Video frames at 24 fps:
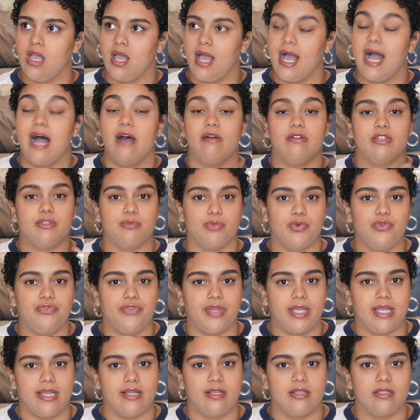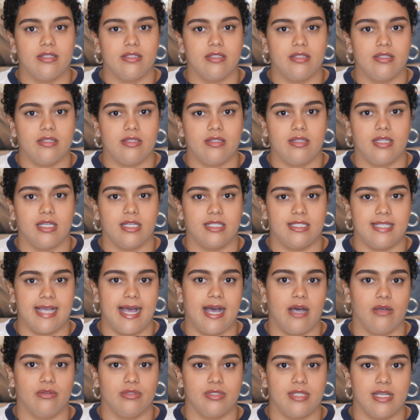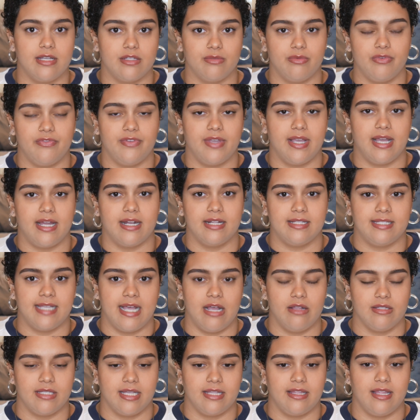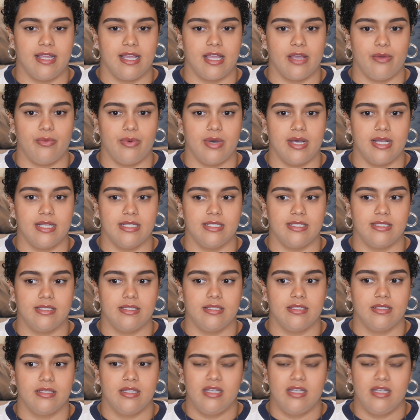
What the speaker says: I was moving the towns. I was moving out of towns, I think it was.